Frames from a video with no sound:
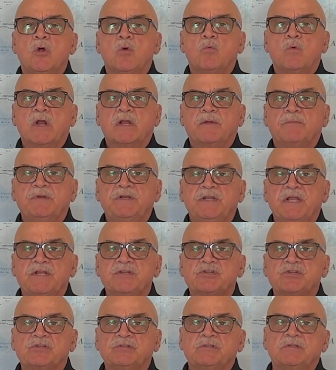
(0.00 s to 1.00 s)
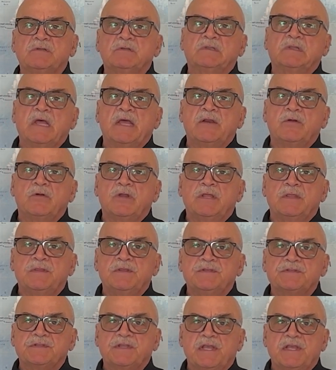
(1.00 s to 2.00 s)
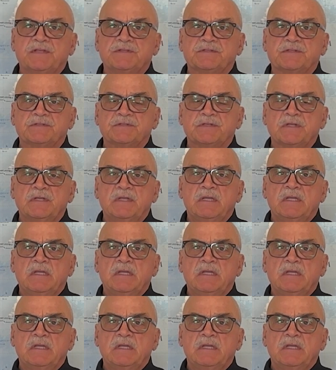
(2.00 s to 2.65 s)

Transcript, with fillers: recommendation letter in these cases